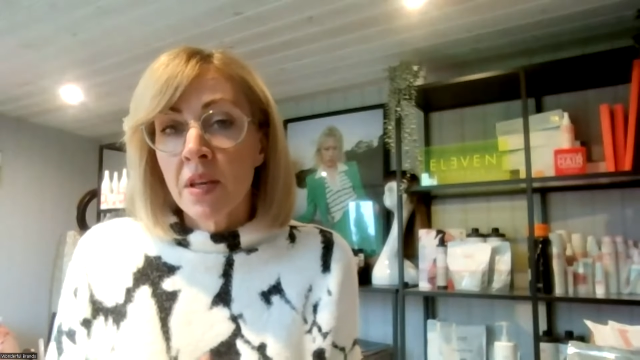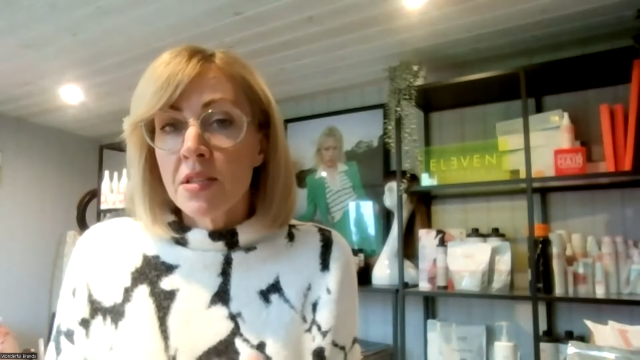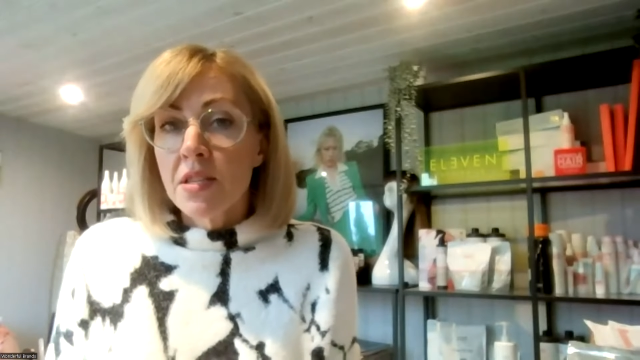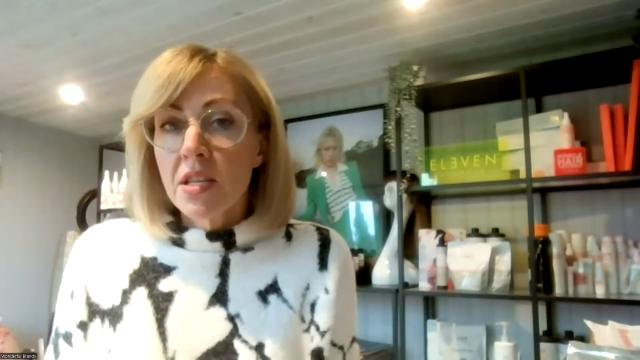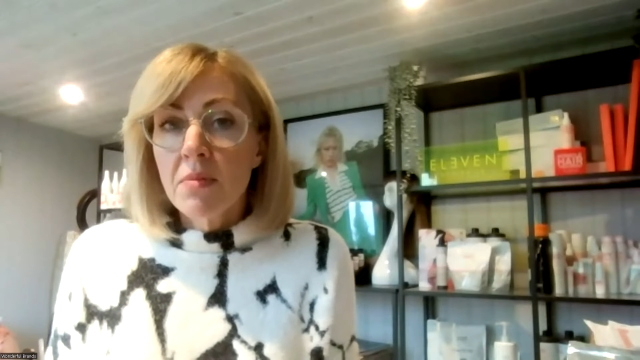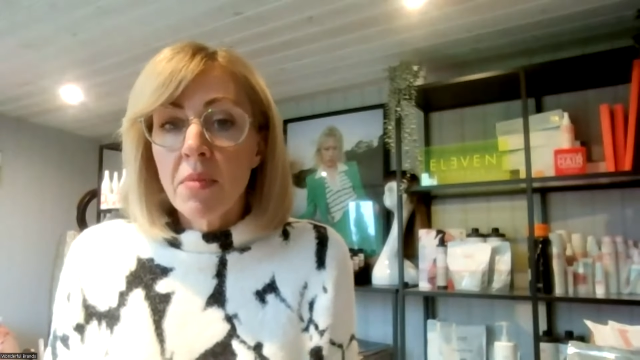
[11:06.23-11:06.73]

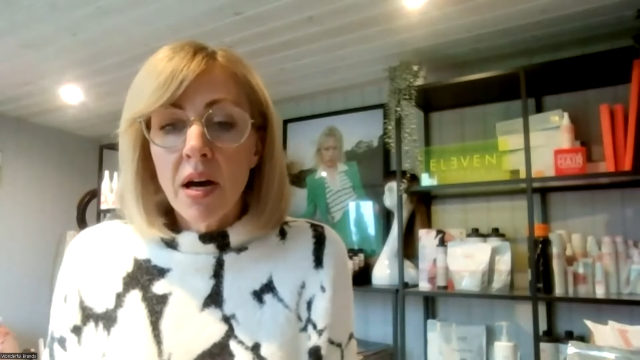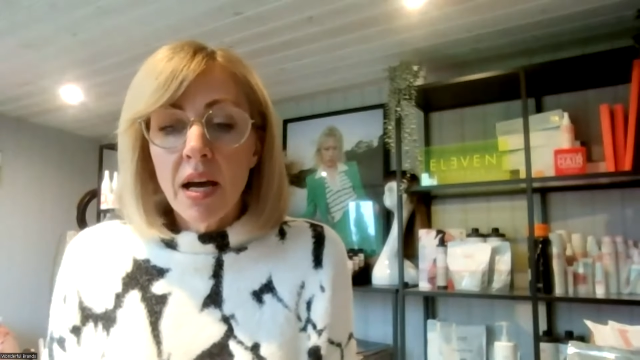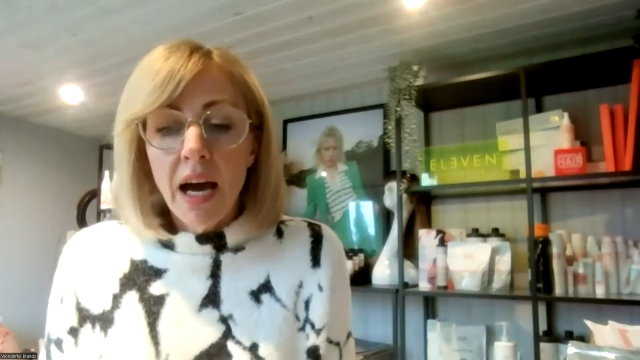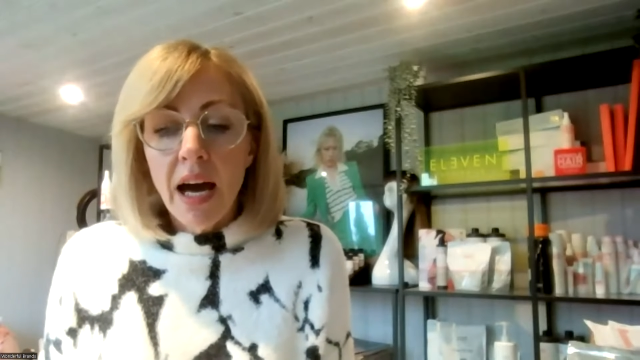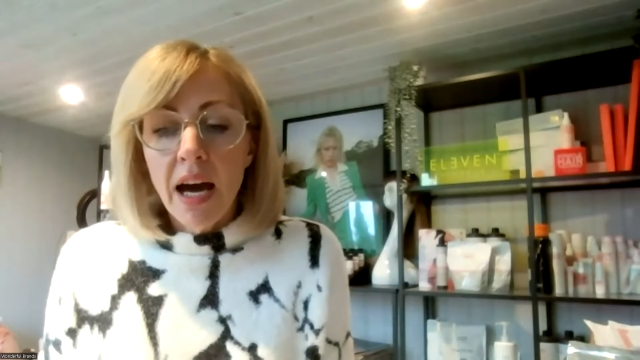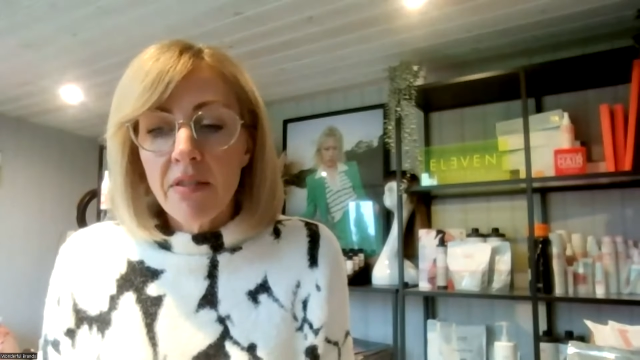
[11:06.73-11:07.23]
So you might
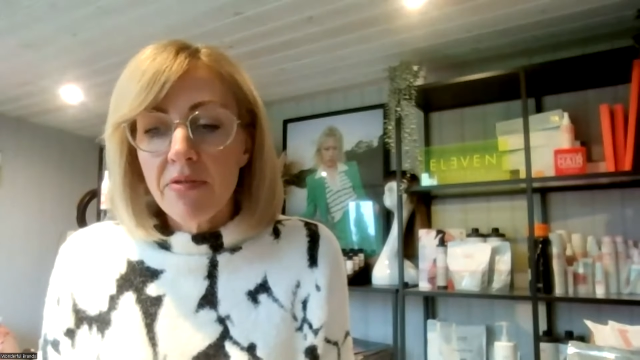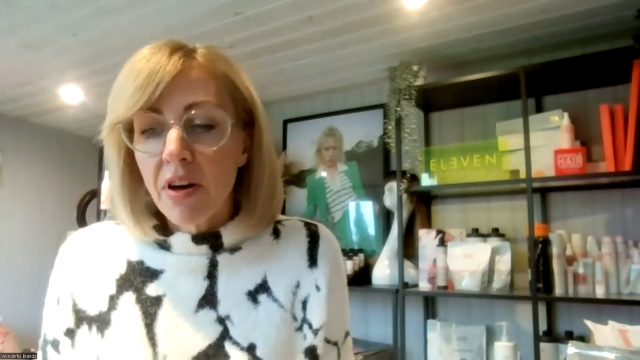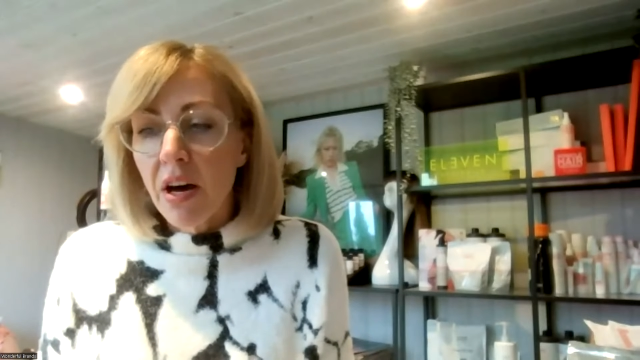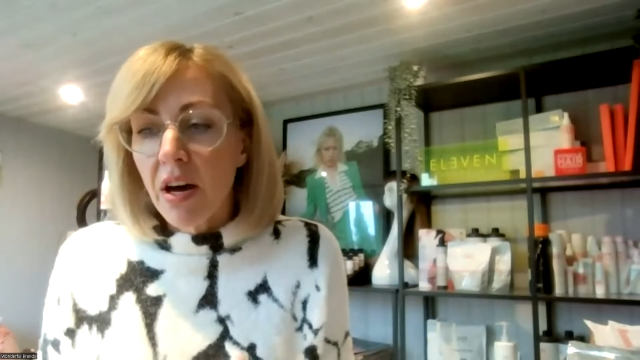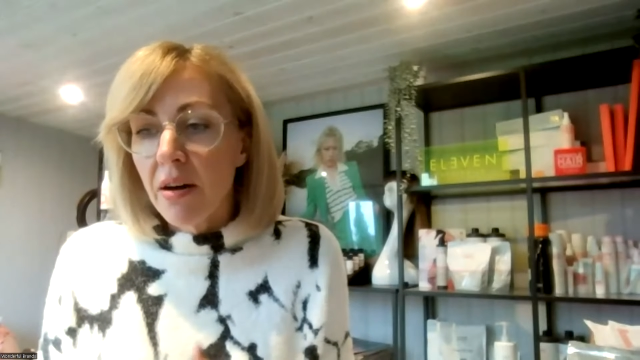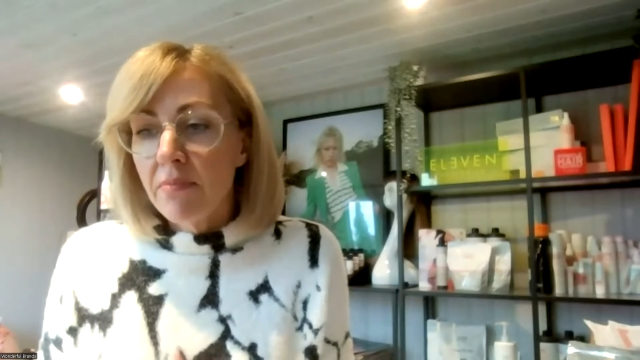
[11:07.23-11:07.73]
have
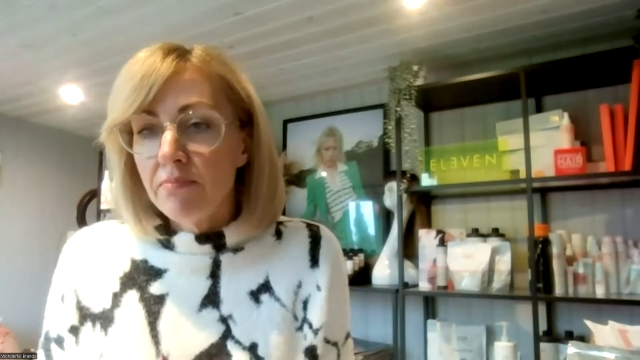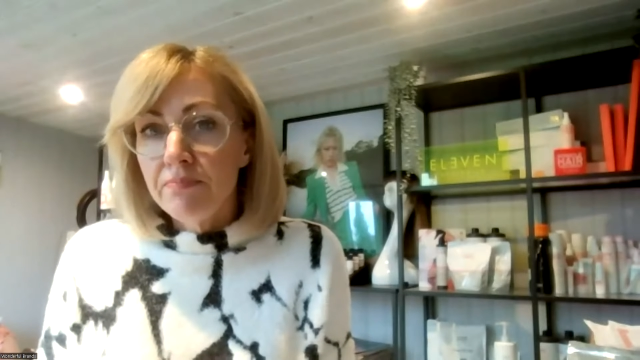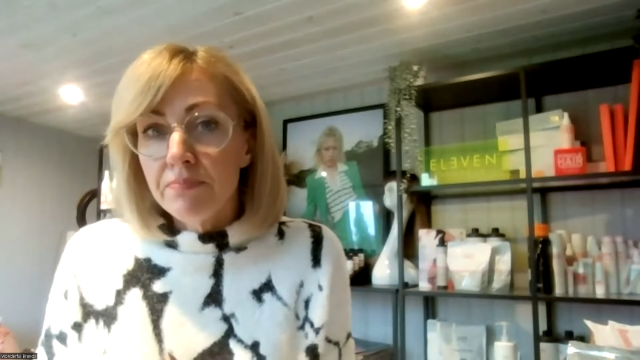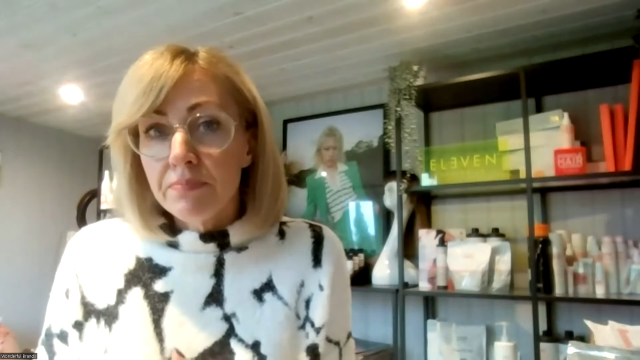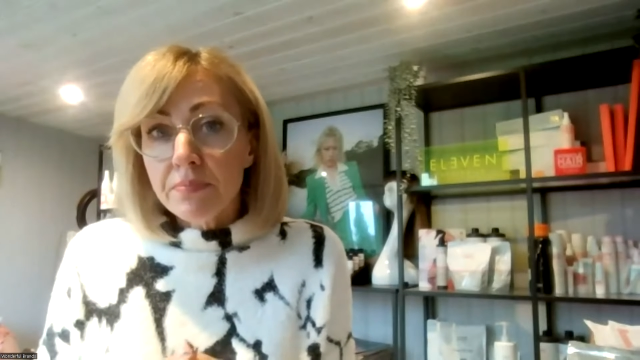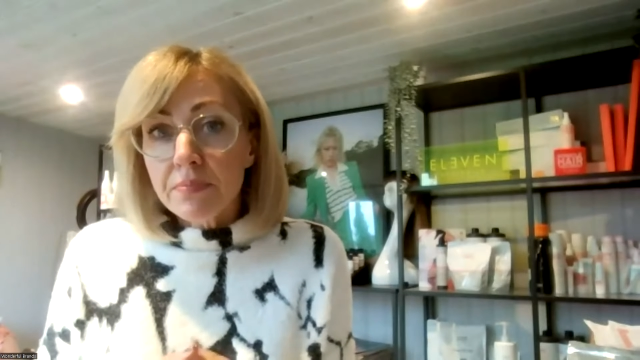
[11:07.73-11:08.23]

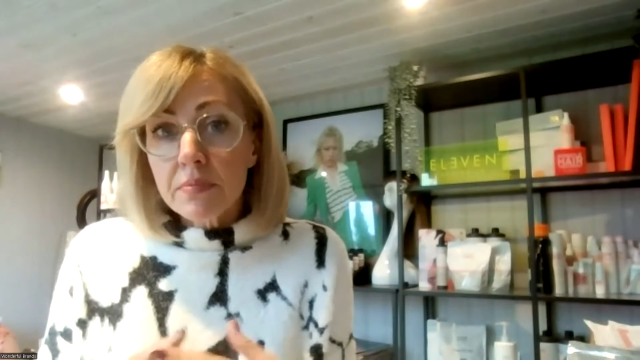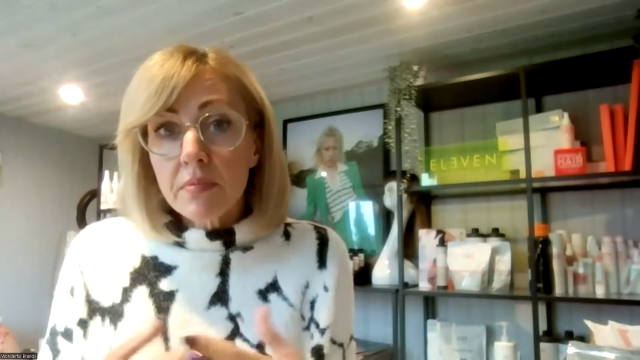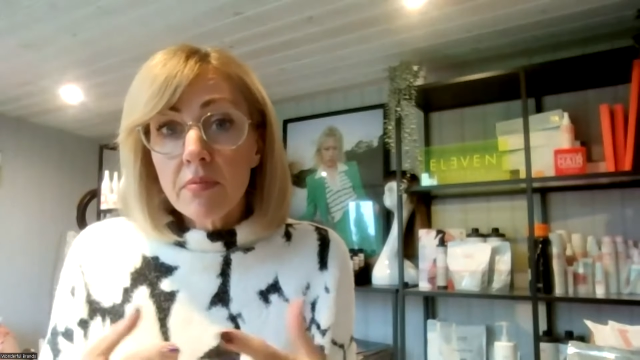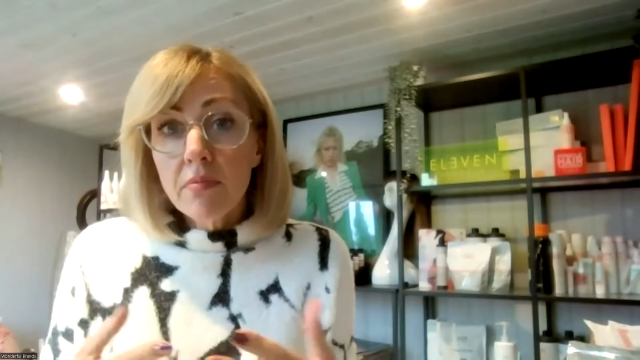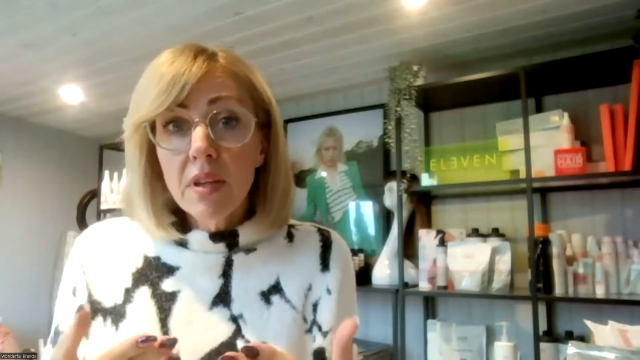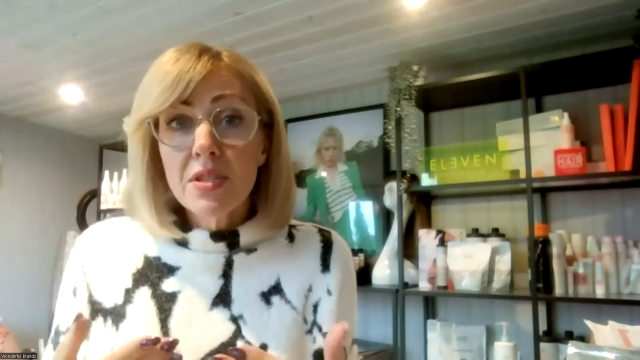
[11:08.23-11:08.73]

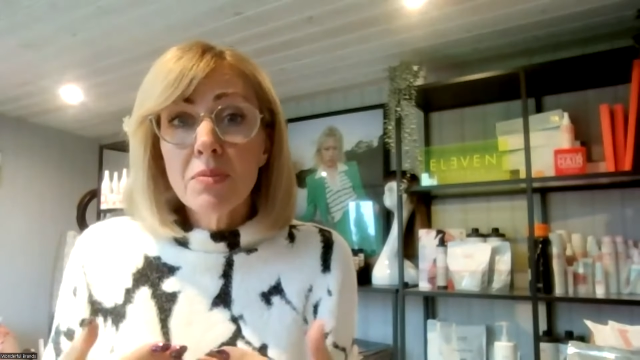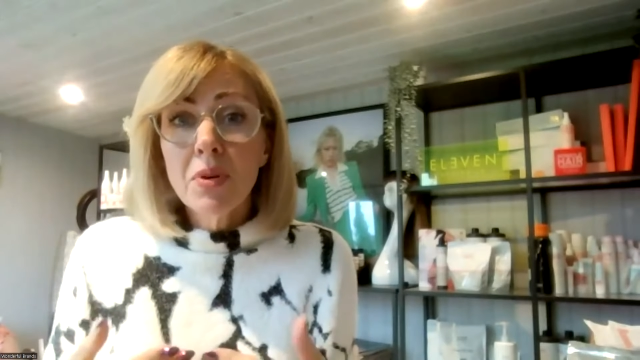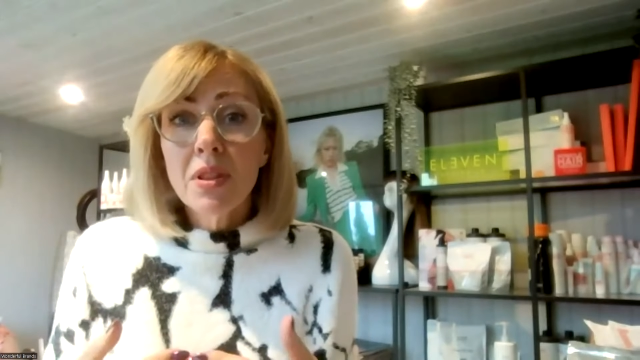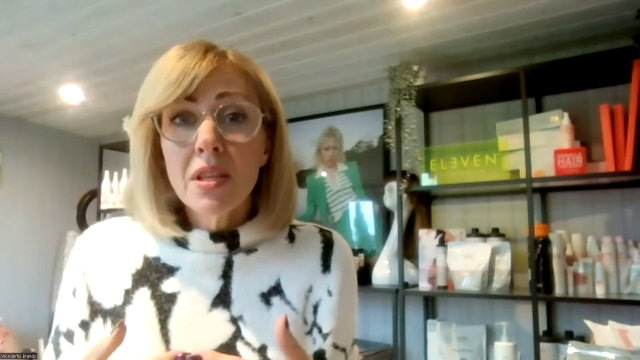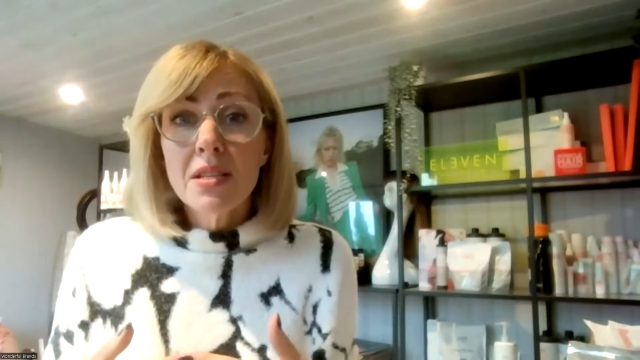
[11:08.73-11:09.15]
someone